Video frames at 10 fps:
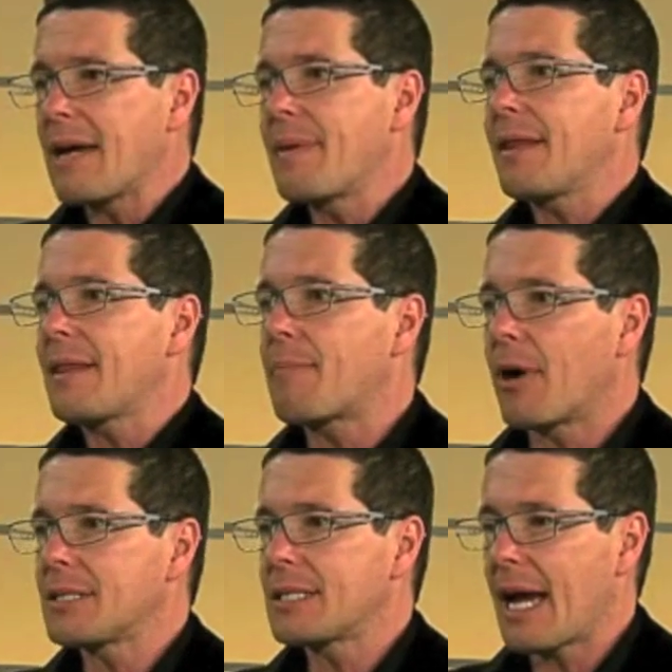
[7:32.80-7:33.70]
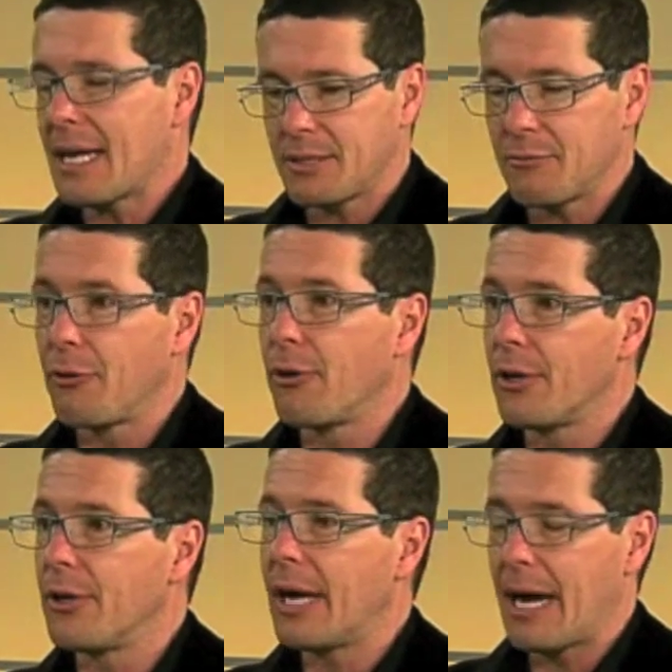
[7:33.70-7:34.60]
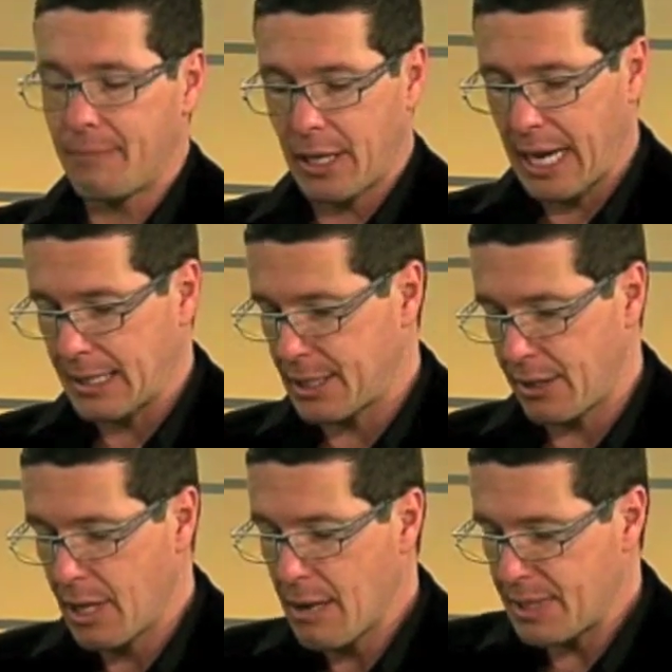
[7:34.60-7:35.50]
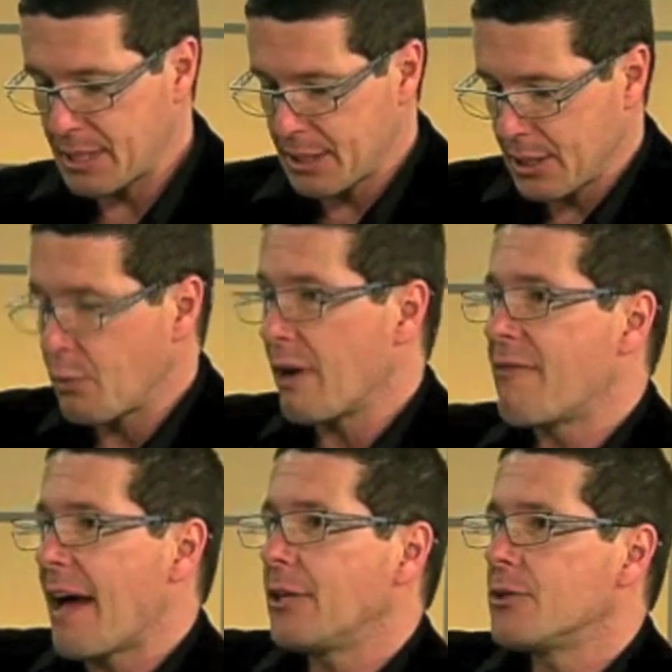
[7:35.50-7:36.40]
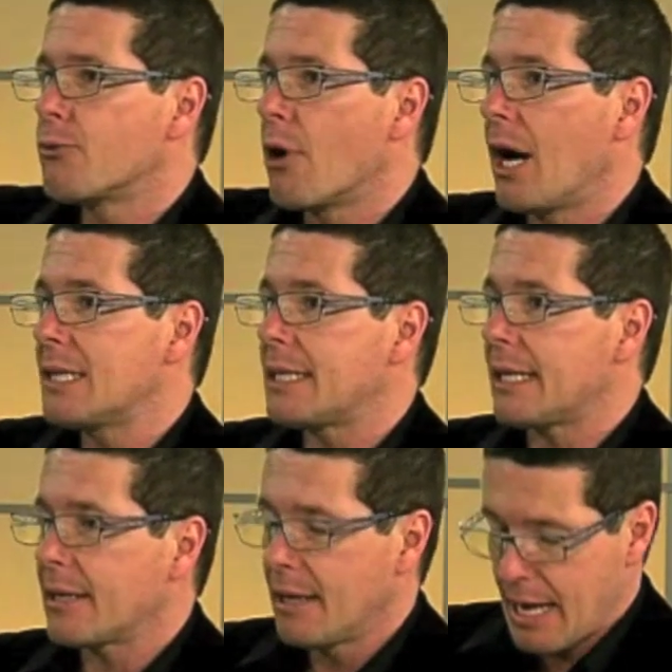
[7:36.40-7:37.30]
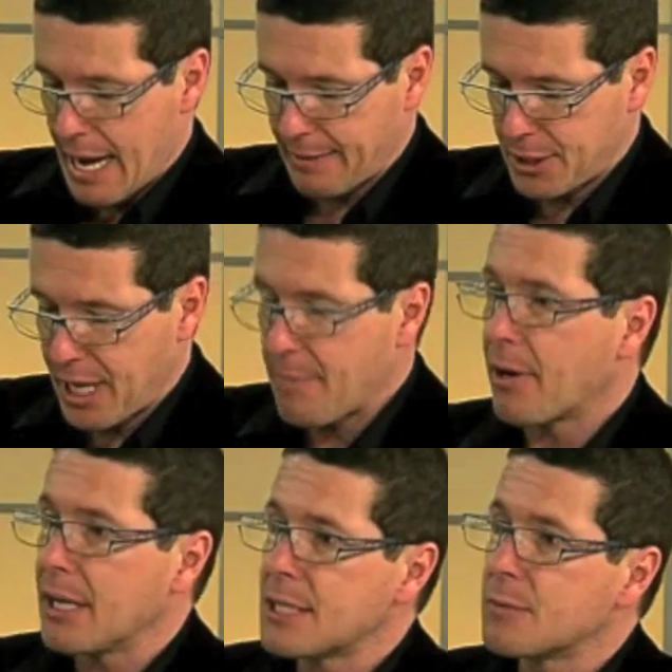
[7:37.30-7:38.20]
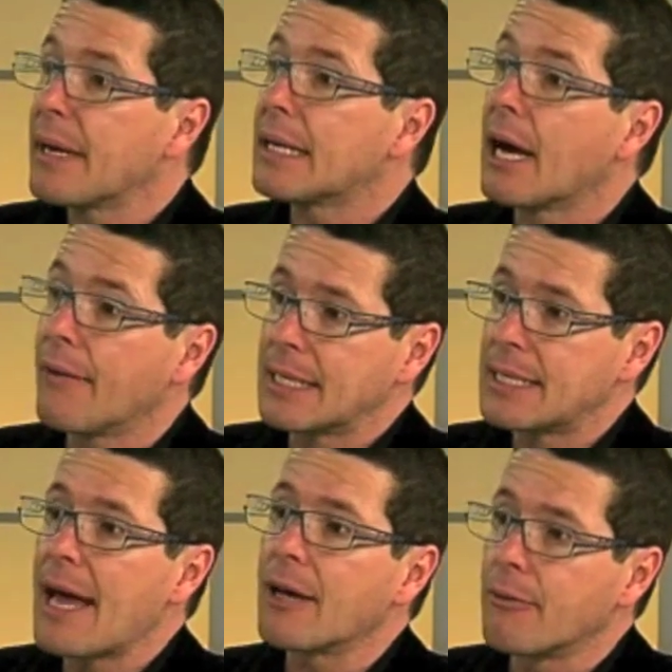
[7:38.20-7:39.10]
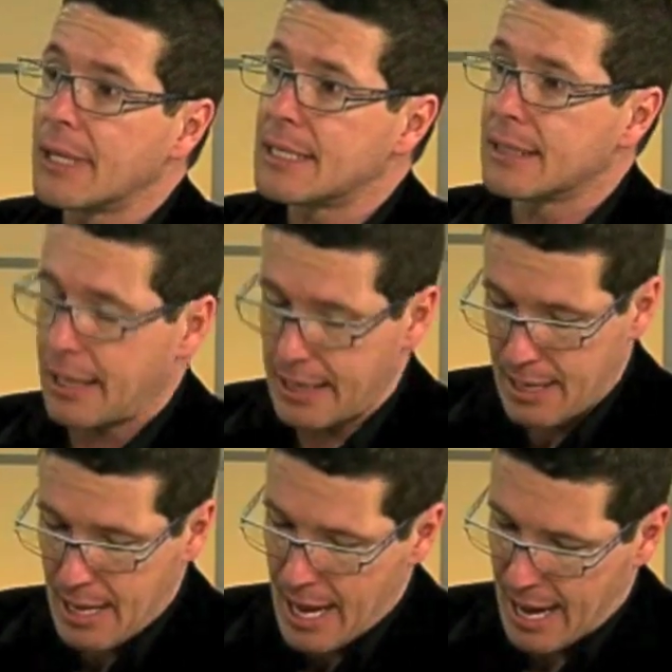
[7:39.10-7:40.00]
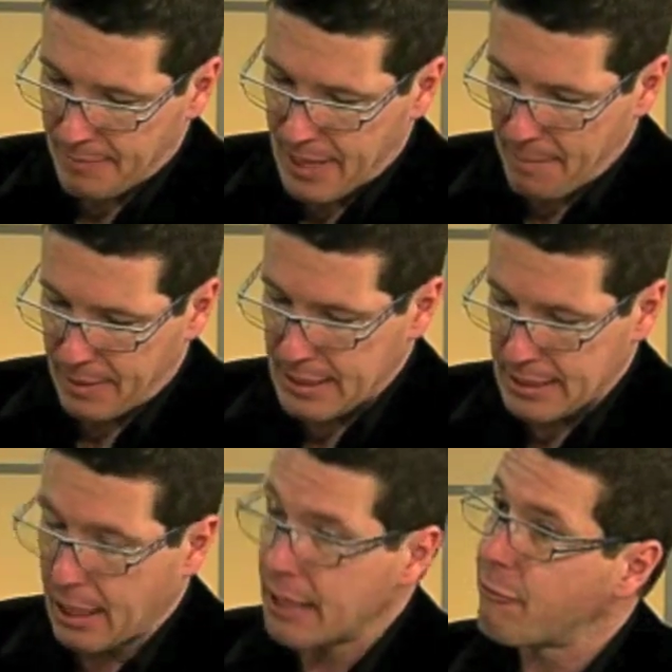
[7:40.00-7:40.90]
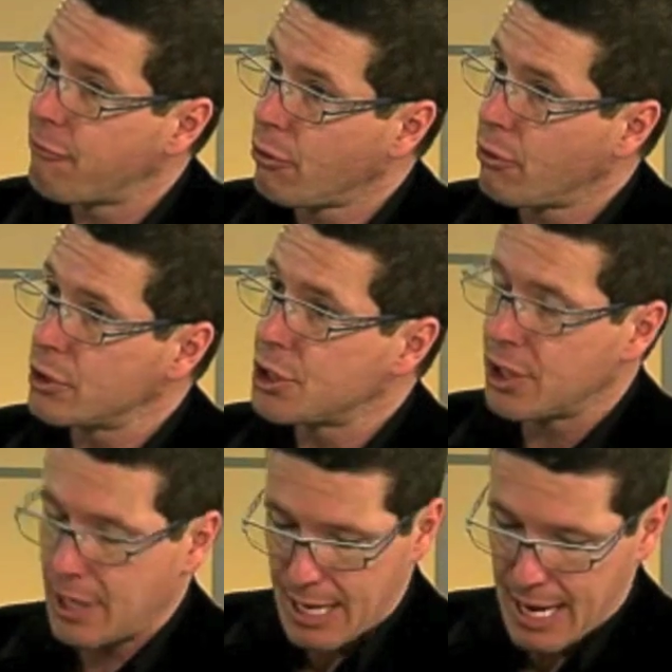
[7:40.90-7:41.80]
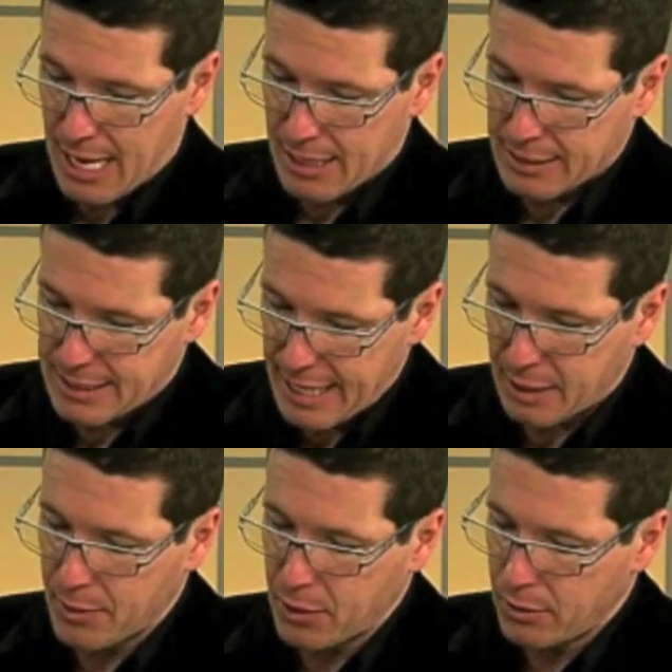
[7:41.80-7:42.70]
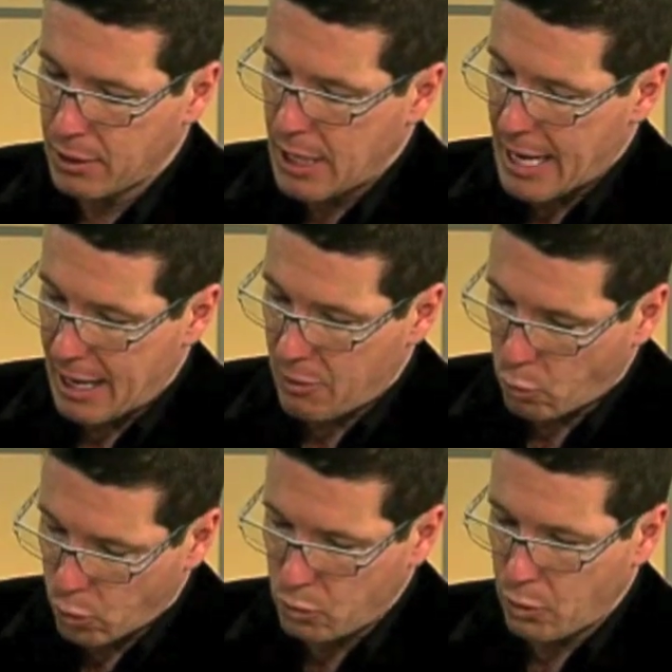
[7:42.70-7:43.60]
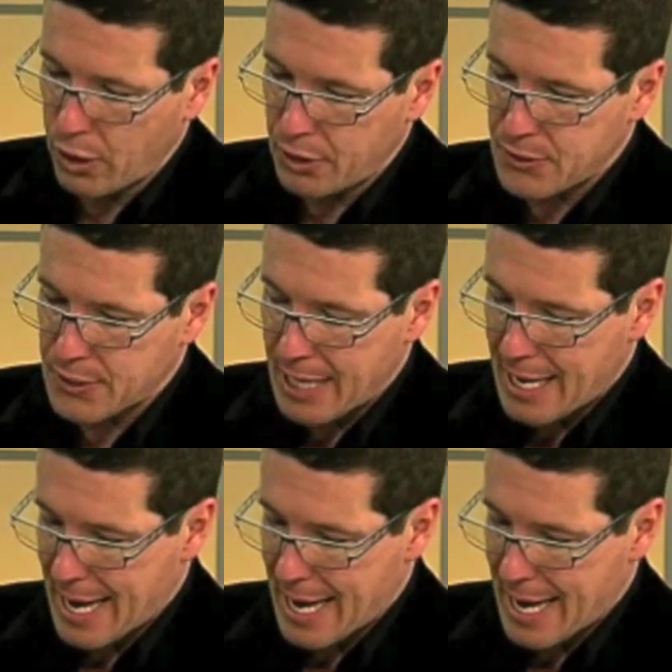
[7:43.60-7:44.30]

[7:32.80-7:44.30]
Well, it may be that their price hasn't fallen. Okay, so businesses where value's rising and the share price has been going down recently. Companies like Forge, Decmil, Woolworths.